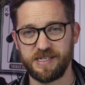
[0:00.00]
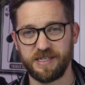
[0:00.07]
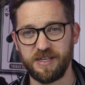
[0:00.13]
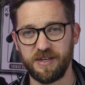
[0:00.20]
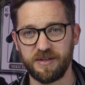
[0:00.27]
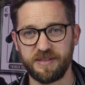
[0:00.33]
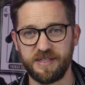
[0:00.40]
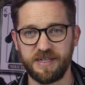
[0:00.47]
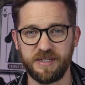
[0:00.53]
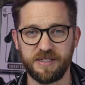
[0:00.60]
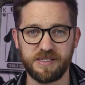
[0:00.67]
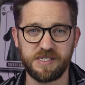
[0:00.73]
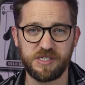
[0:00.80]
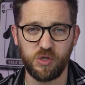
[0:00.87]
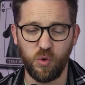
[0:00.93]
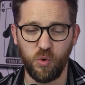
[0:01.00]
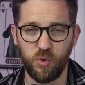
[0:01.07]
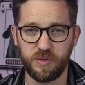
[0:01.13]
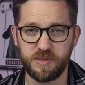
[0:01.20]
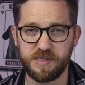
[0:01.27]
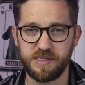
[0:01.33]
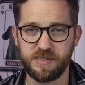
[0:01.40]
deducted at
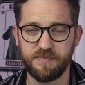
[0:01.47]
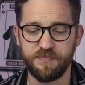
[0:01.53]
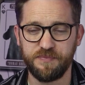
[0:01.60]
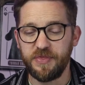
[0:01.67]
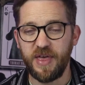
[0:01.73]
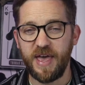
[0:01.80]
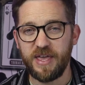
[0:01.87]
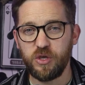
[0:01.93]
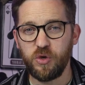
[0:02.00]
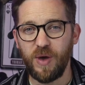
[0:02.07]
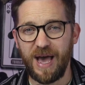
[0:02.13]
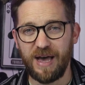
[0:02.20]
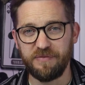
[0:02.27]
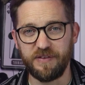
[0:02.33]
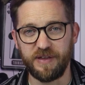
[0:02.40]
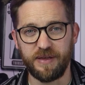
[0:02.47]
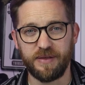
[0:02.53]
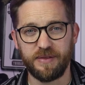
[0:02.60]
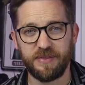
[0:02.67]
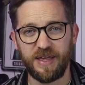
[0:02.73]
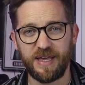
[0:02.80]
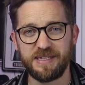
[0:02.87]
source. There you have it.
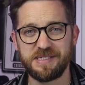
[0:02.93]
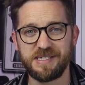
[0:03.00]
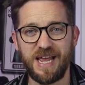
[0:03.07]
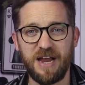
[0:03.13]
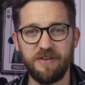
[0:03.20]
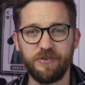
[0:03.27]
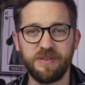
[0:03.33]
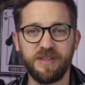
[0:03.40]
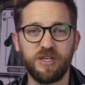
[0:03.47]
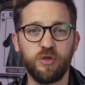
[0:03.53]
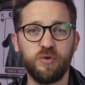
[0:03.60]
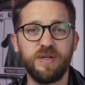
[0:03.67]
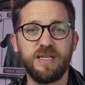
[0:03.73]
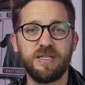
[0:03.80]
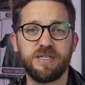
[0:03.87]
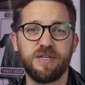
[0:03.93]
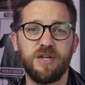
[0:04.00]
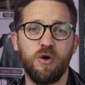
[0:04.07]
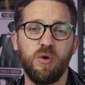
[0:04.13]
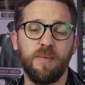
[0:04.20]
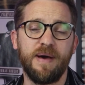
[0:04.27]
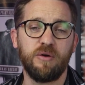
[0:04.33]
That is everything you need to
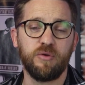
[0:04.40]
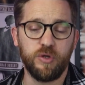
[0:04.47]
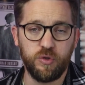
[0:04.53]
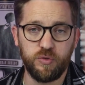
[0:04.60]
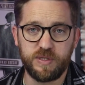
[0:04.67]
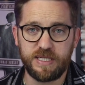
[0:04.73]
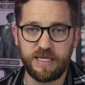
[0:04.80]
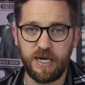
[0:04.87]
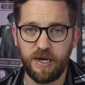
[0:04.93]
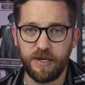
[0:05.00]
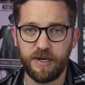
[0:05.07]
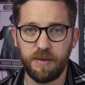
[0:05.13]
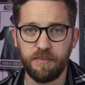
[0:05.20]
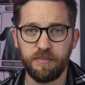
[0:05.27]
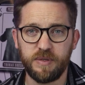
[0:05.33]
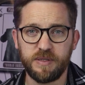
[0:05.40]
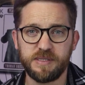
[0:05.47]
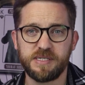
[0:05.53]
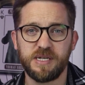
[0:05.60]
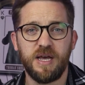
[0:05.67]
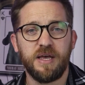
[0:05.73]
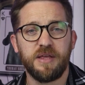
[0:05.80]
know about UTR
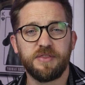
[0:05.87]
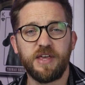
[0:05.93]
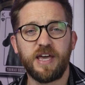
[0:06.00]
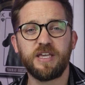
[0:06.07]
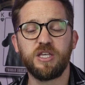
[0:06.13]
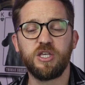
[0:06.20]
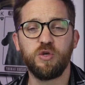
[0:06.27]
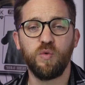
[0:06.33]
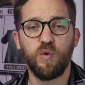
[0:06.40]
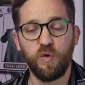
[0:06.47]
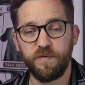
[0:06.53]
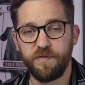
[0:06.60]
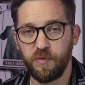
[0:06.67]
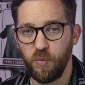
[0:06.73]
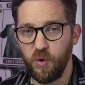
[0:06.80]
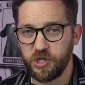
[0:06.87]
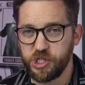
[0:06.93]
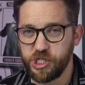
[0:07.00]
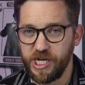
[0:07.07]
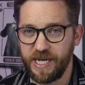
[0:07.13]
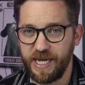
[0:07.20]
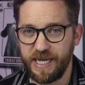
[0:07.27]
numbers. Thank you all for
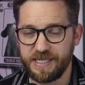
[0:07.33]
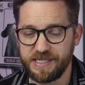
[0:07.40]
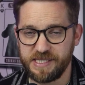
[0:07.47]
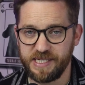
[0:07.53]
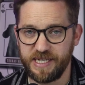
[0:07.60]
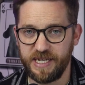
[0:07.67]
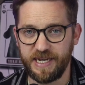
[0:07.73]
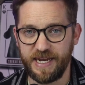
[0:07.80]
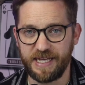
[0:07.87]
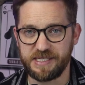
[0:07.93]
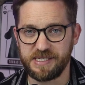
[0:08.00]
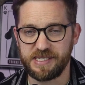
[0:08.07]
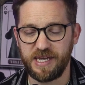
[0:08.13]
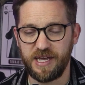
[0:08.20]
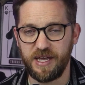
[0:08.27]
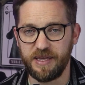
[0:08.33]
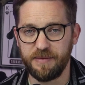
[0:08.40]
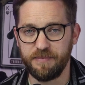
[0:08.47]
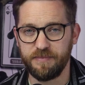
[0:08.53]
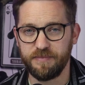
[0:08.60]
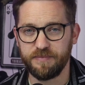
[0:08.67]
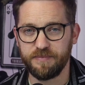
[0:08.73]
watching. See you next time.